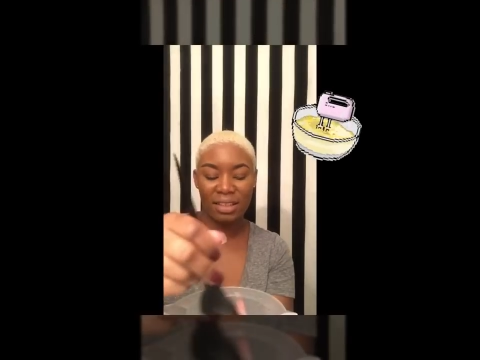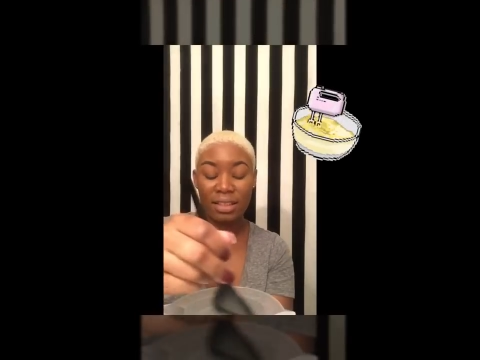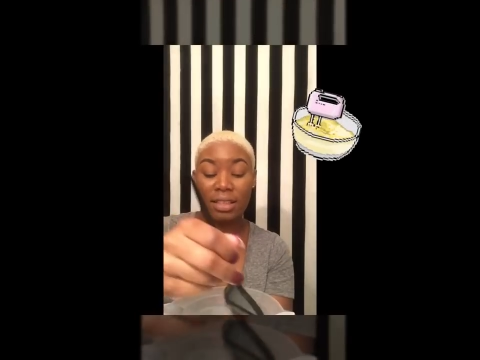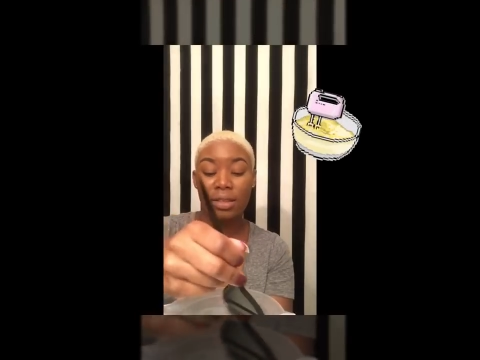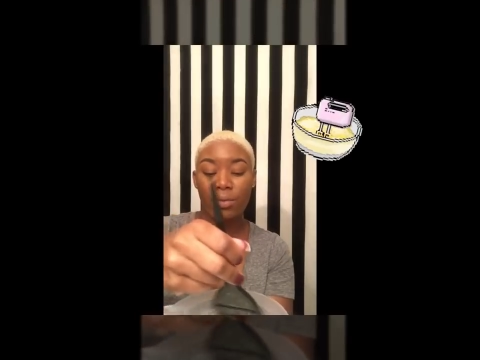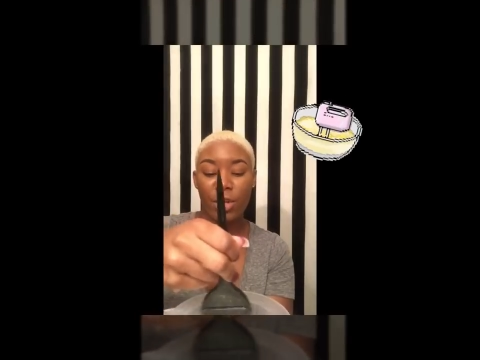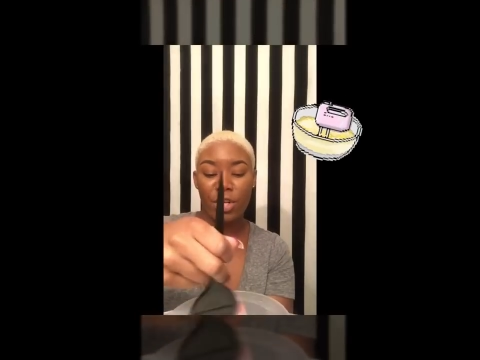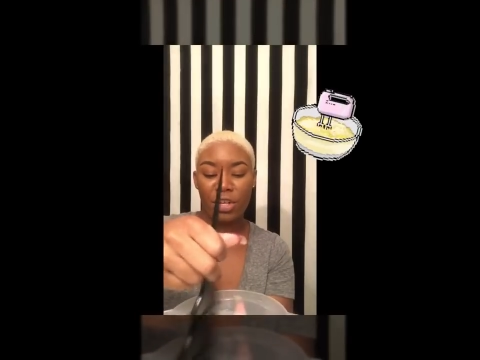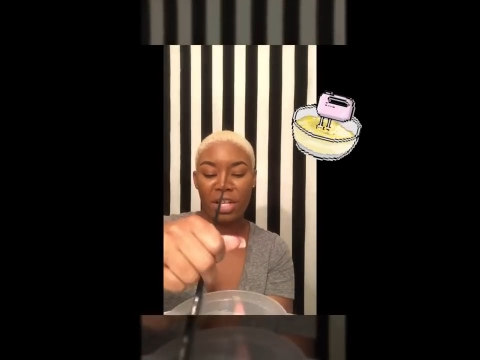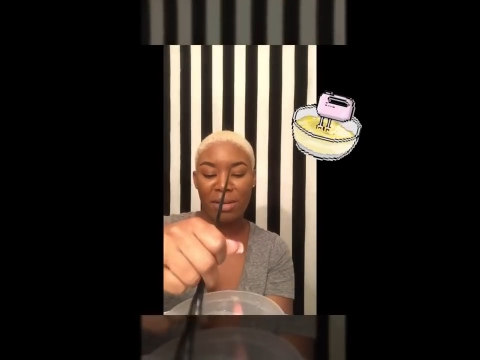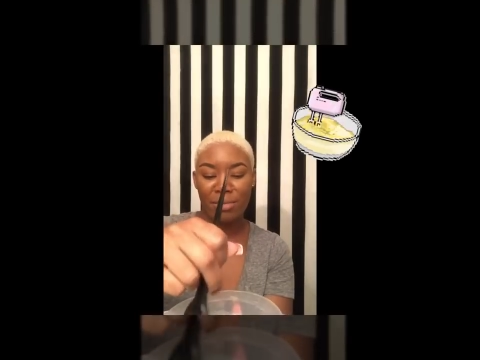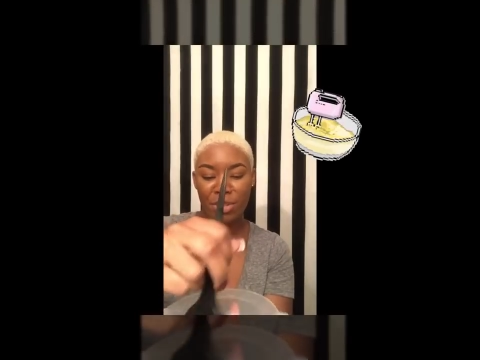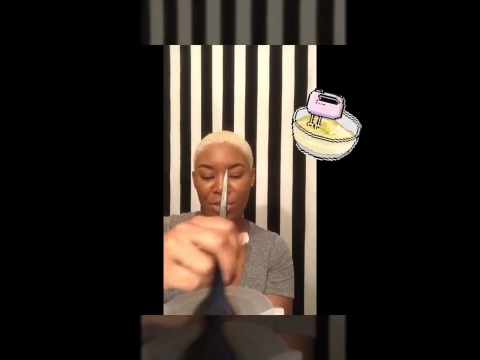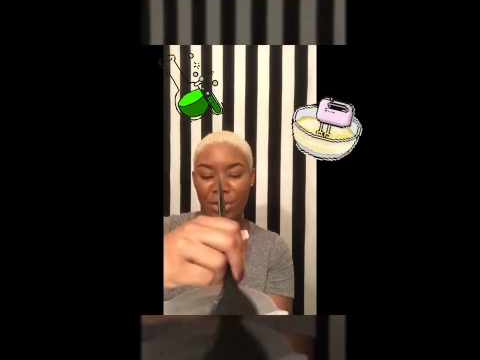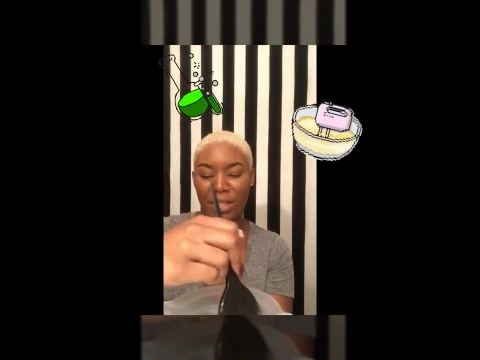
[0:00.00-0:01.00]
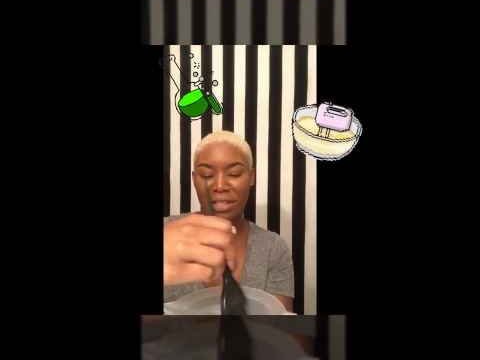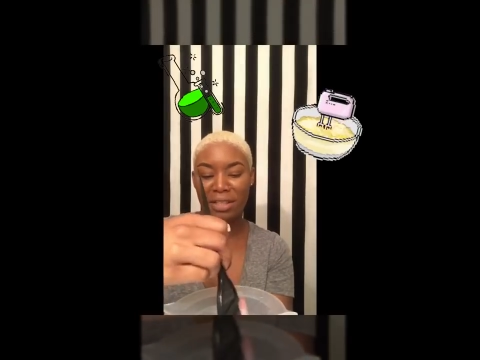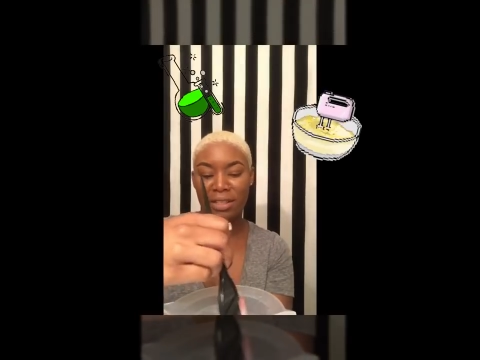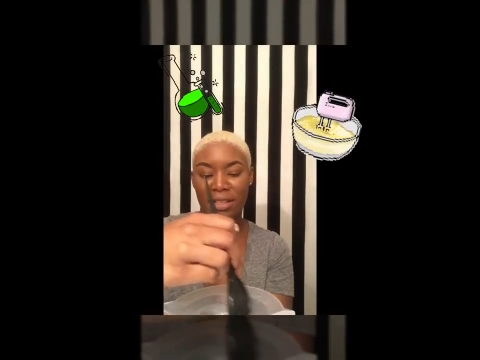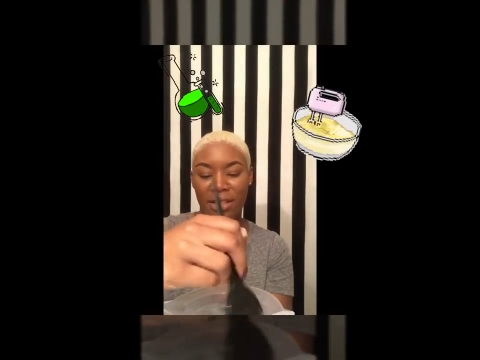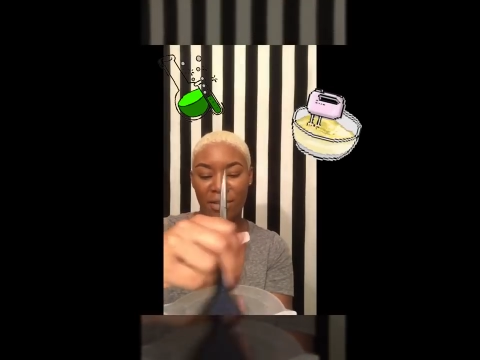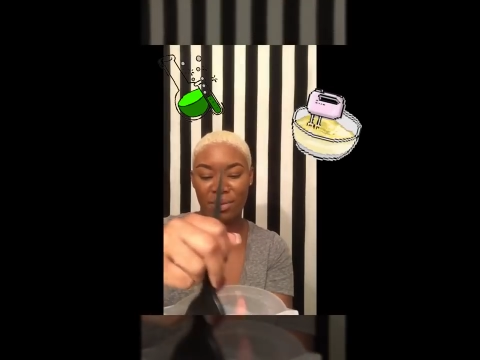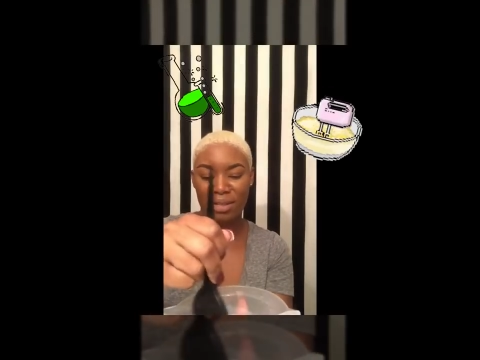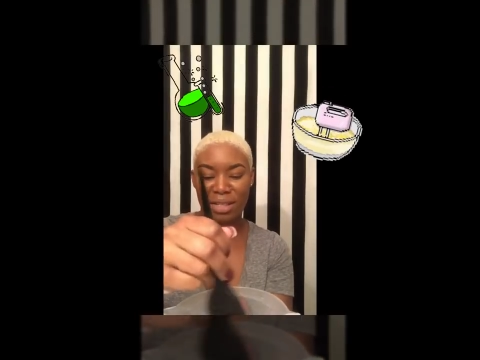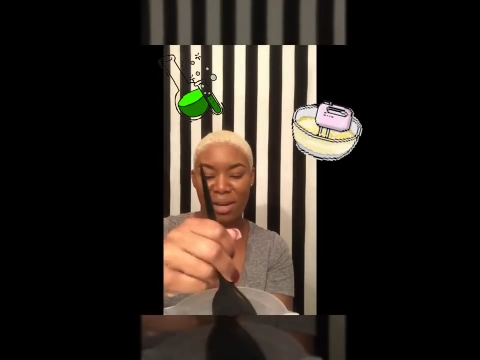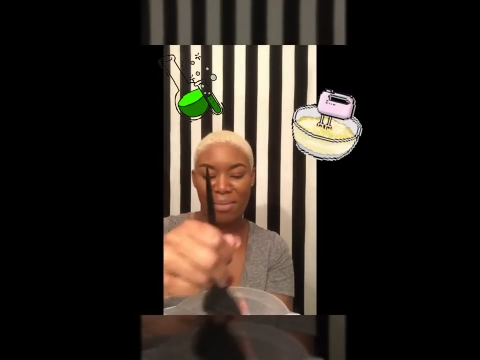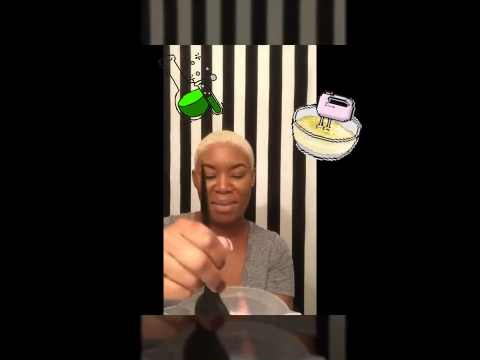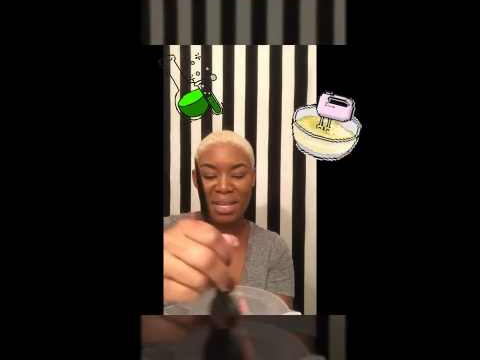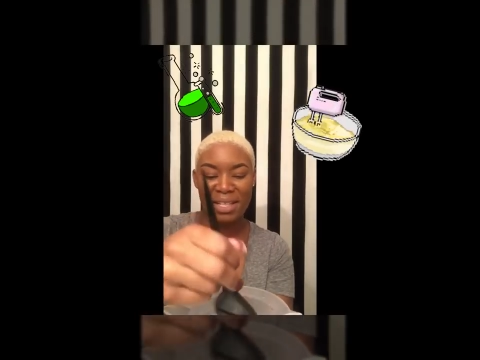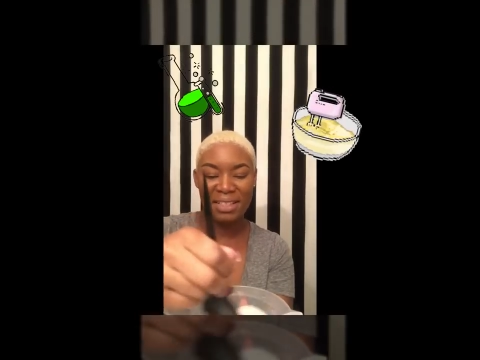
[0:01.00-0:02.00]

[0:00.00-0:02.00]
This is where your chemistry skills come